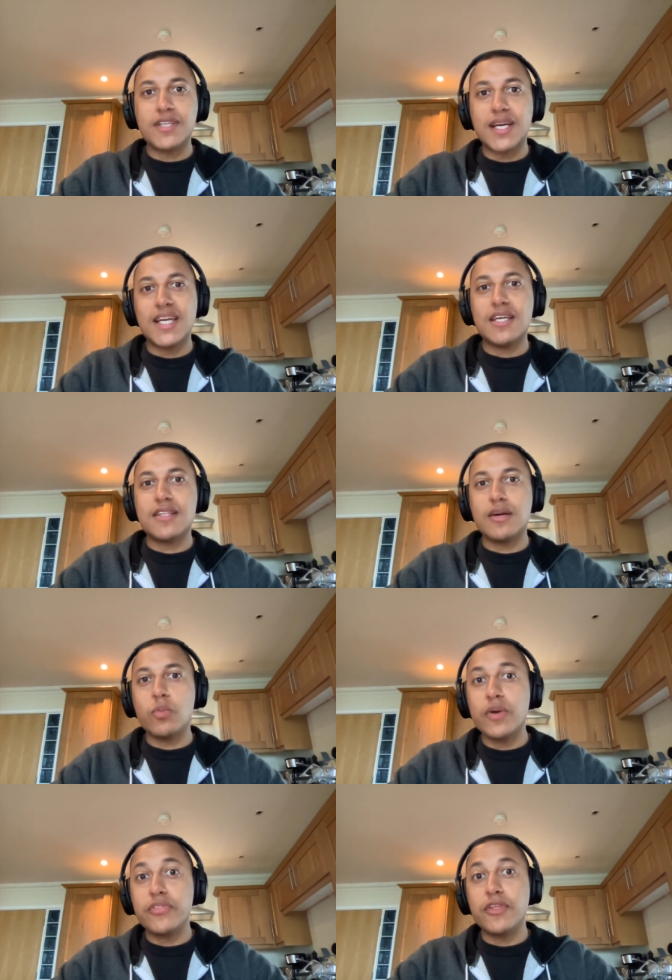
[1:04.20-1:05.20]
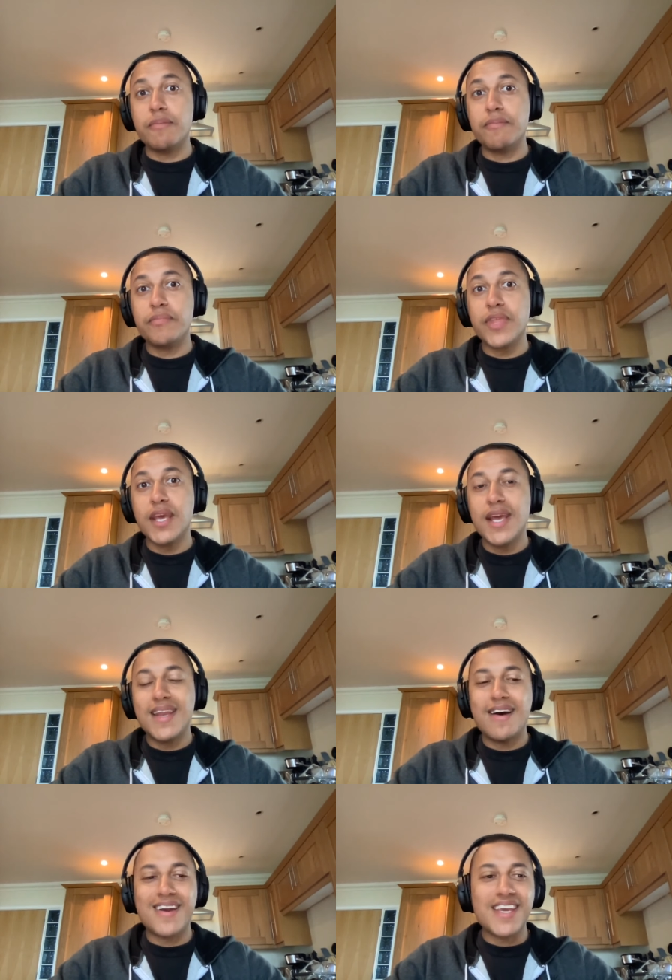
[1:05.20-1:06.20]
done anything with them.
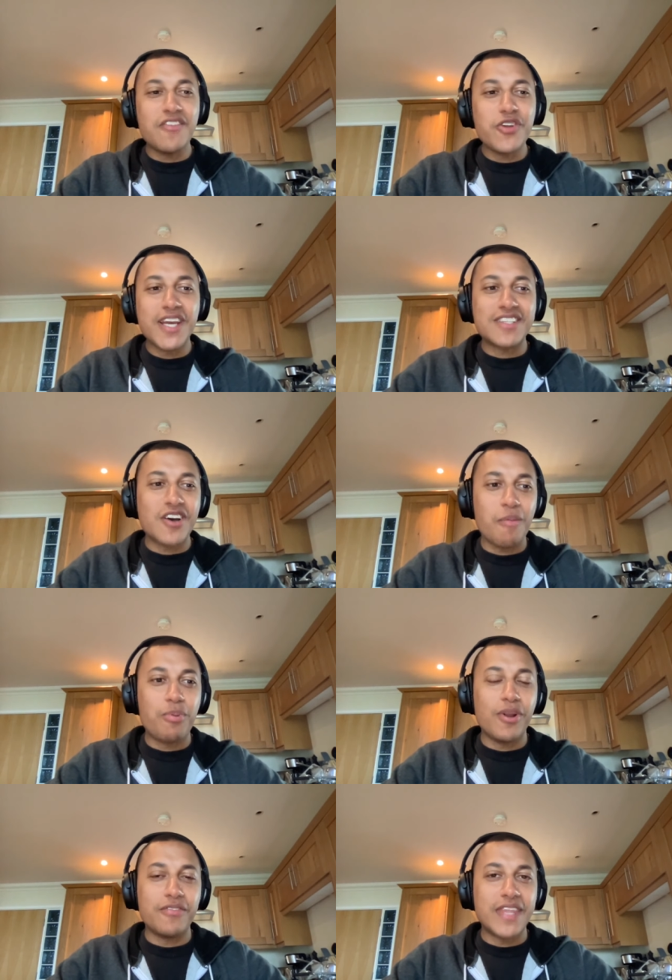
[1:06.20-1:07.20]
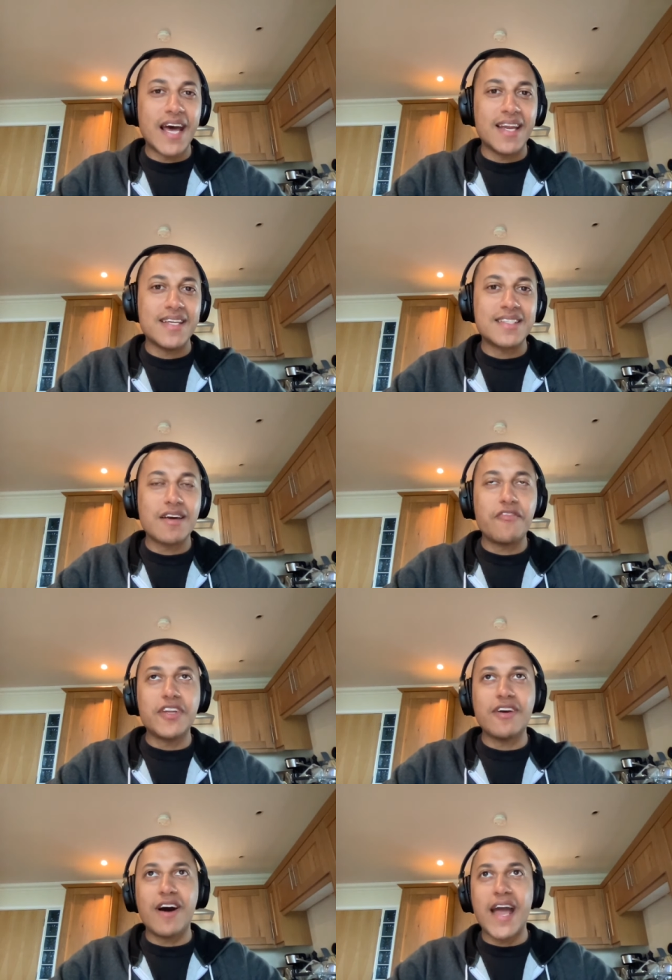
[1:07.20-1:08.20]
Now I'm going to give you an example of that, and it's
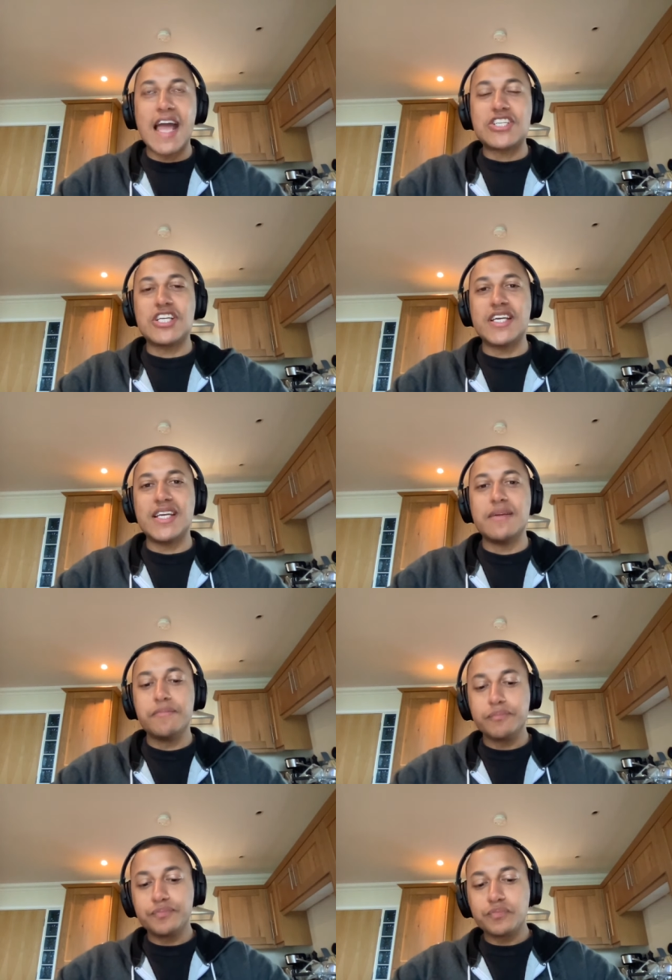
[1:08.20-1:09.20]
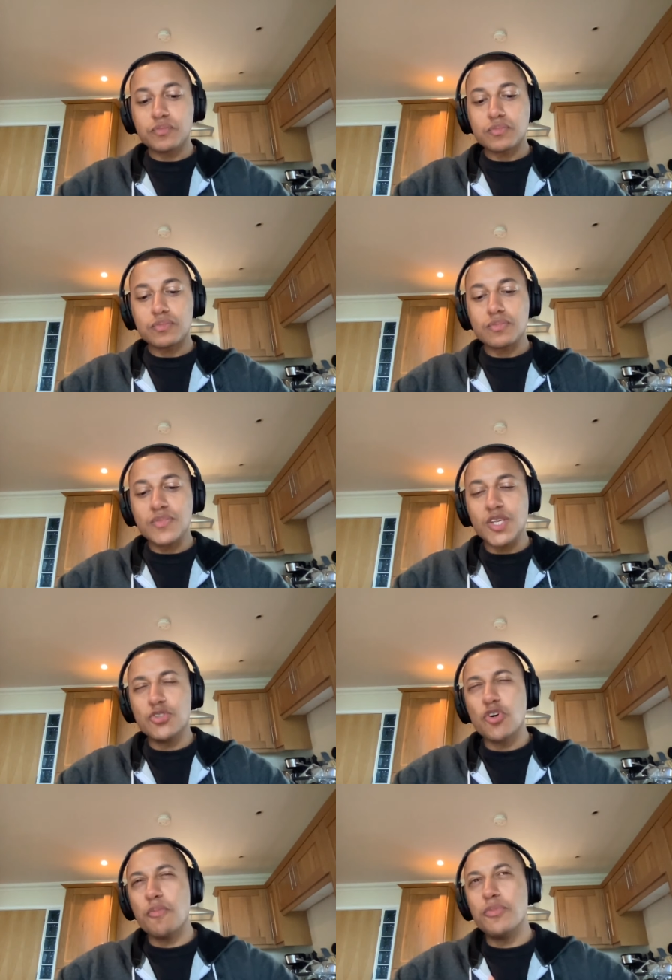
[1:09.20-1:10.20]
something that I actually
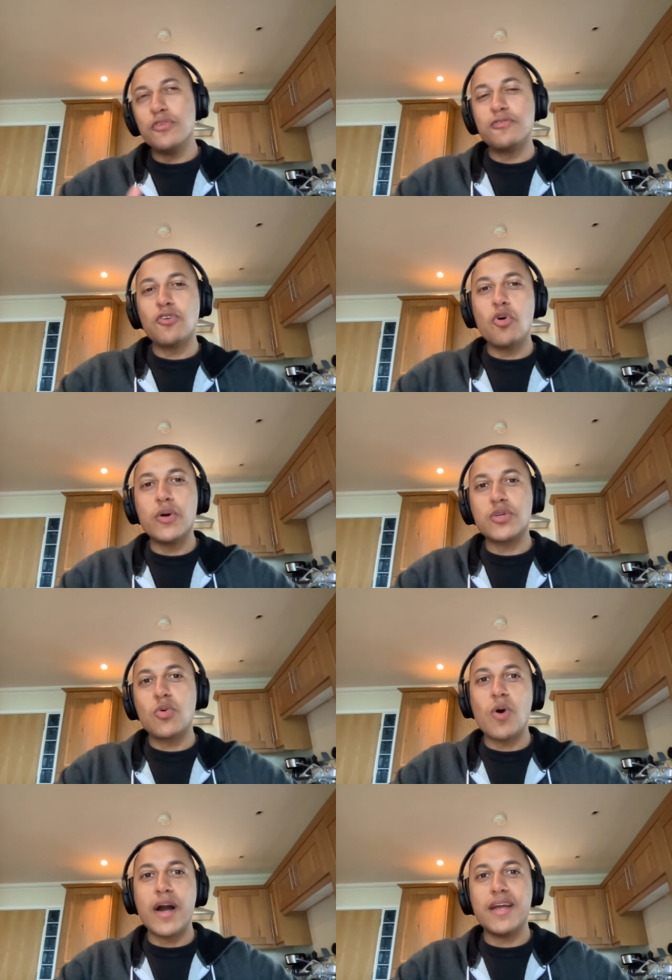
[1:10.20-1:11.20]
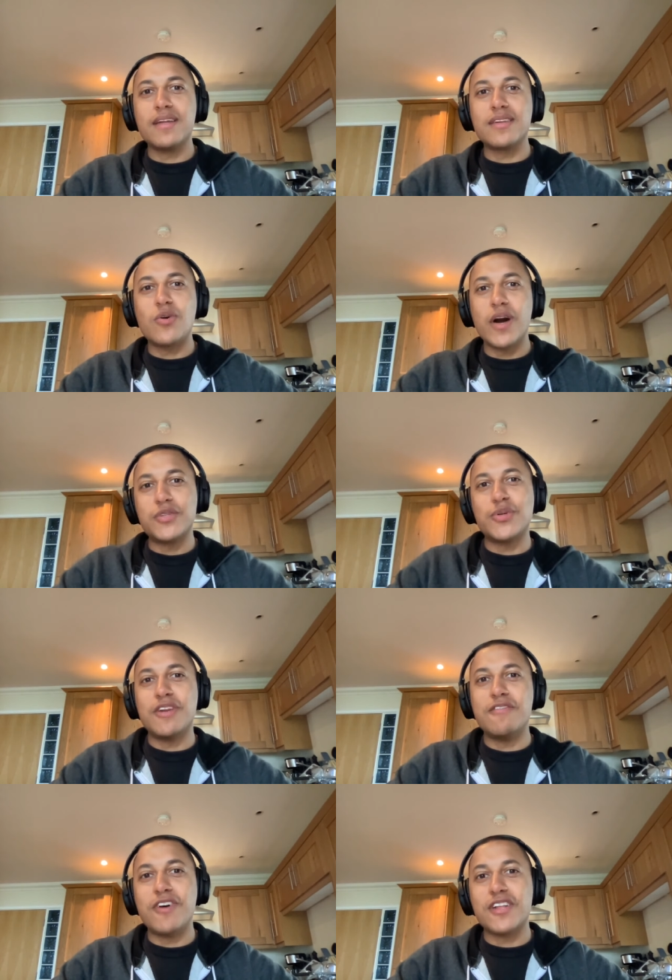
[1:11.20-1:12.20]
sort of moved forward quite quite to an
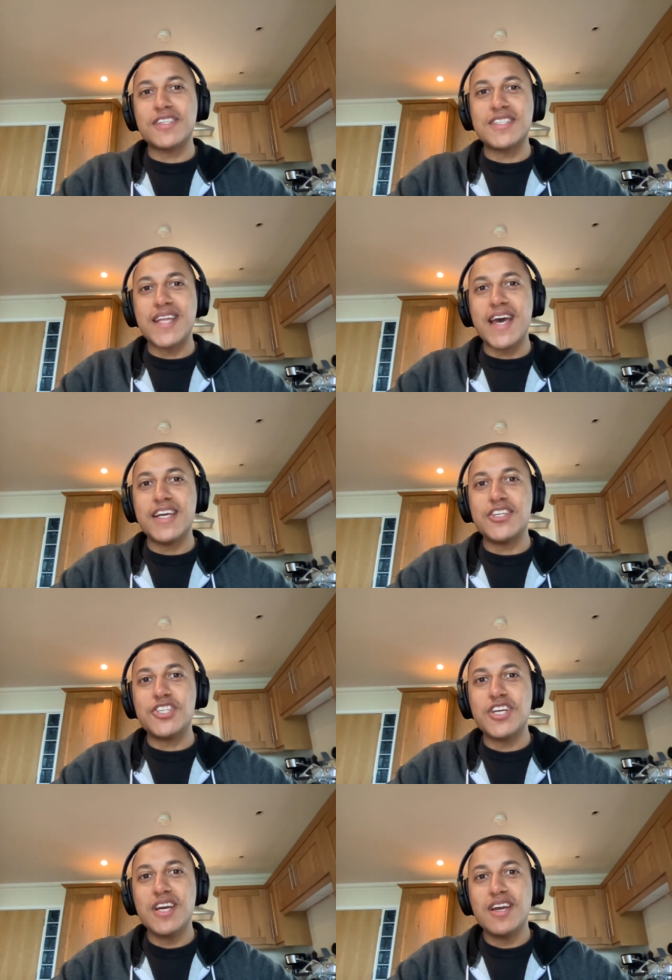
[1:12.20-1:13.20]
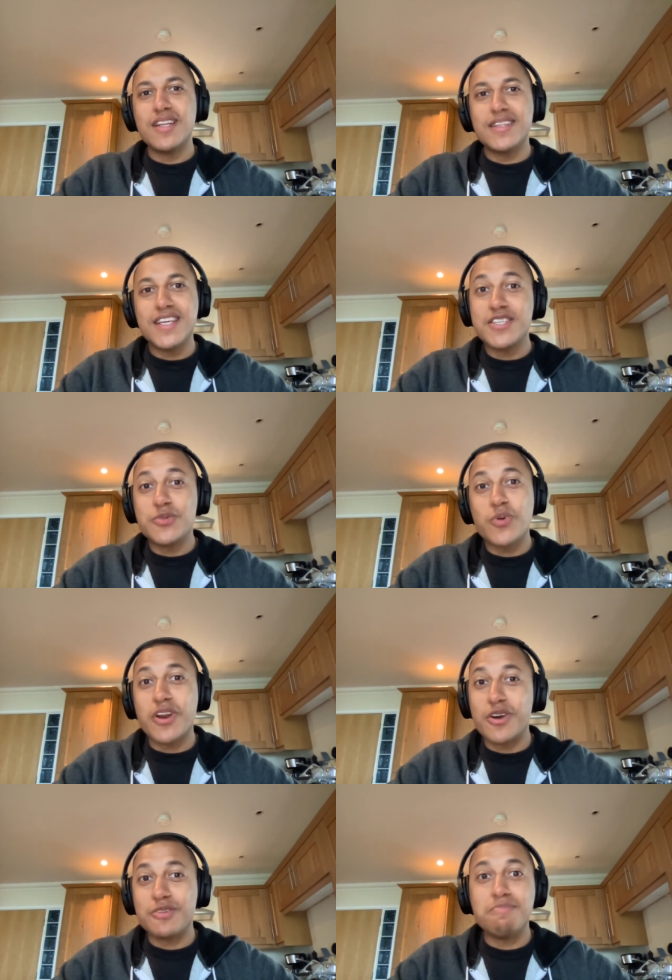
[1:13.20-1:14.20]
advanced stage. This is when
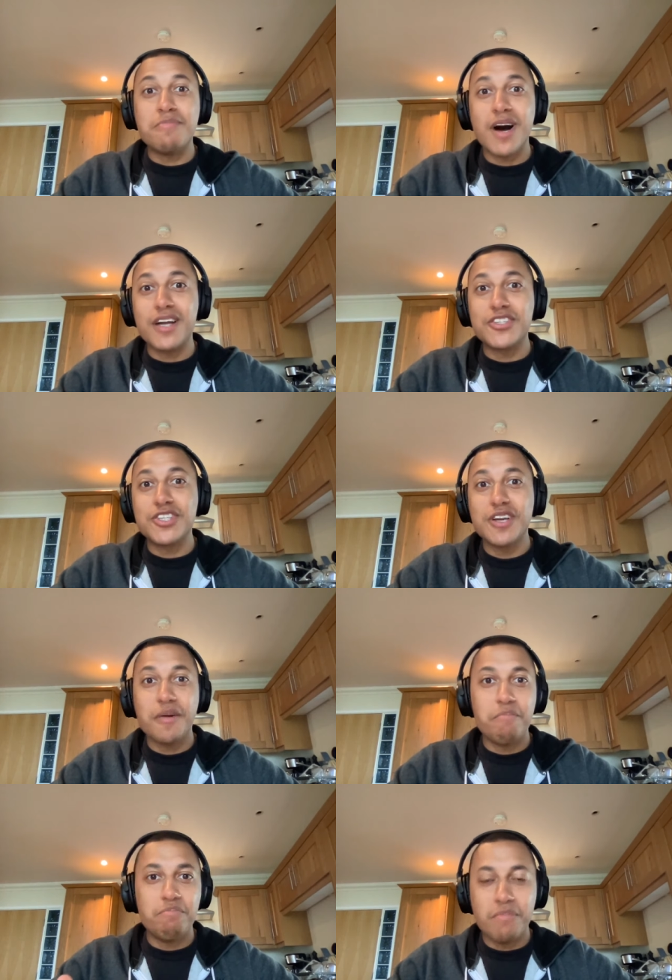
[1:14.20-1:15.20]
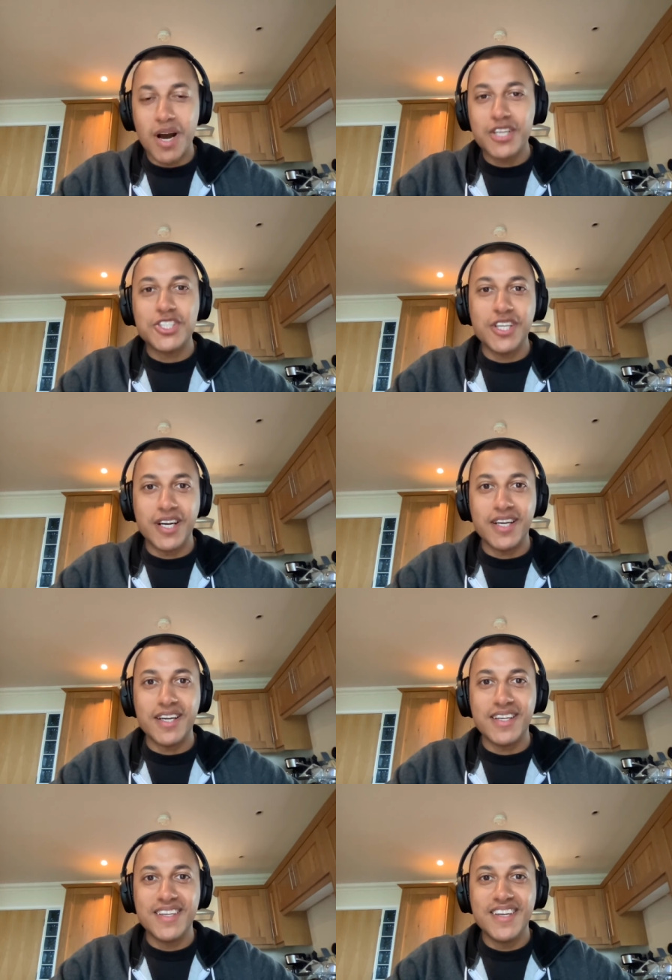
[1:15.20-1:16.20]
I was much much
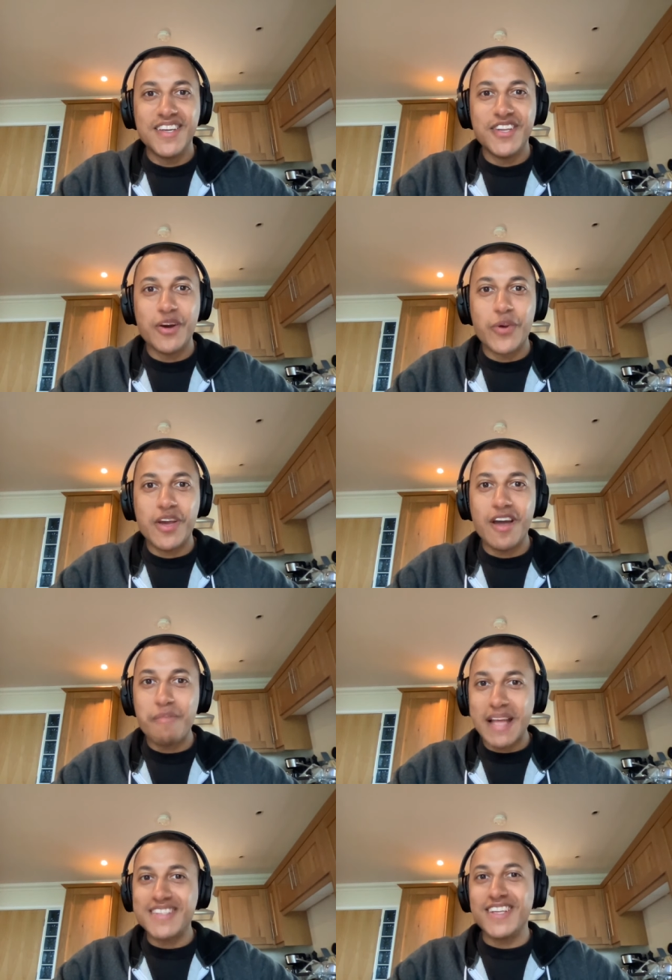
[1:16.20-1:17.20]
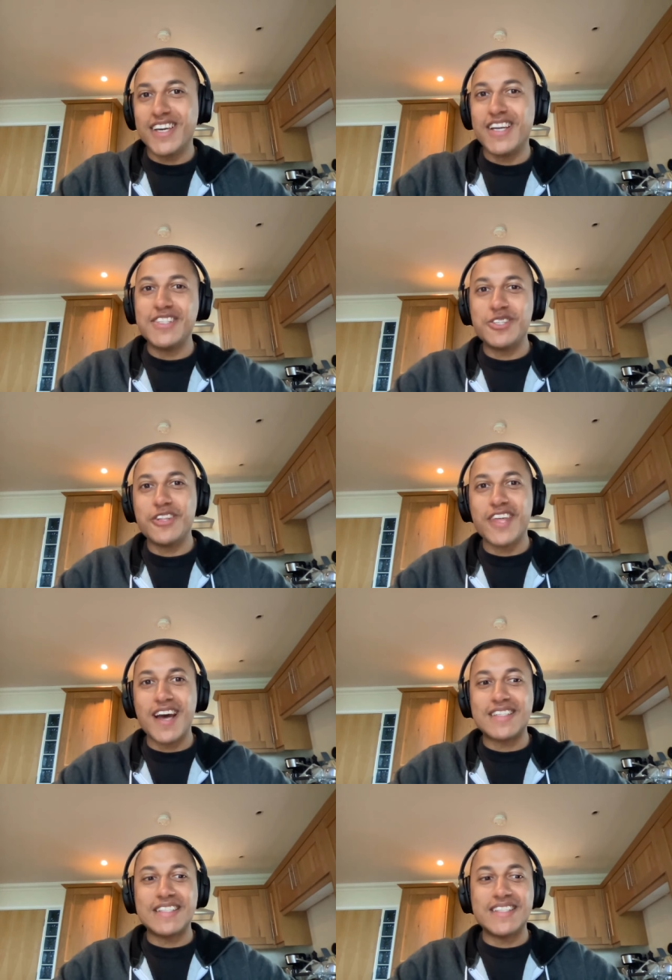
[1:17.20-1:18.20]
younger. You know, we're going back to the early
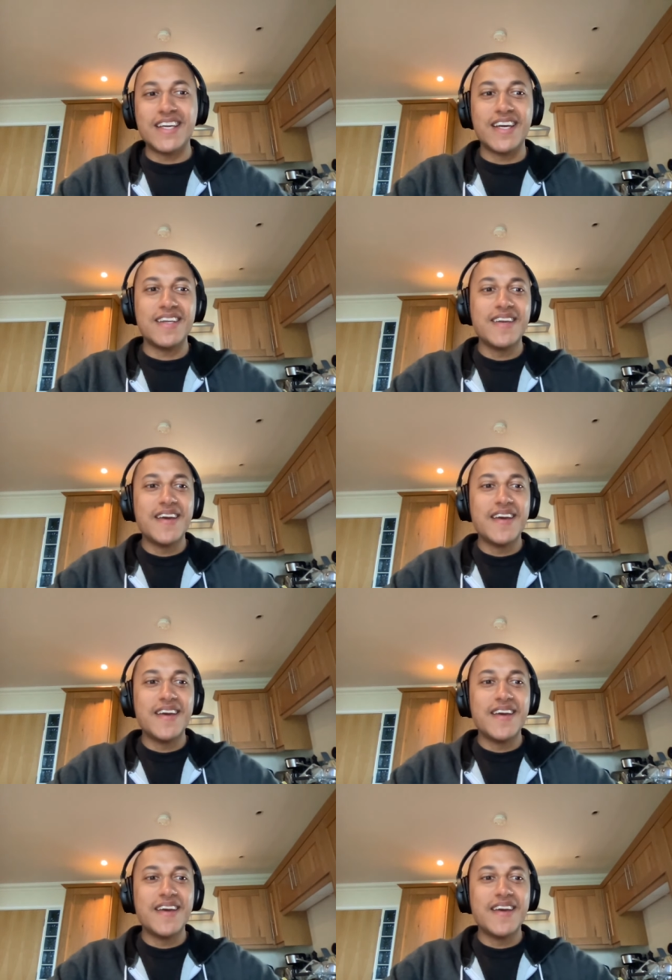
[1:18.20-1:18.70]
2000s here,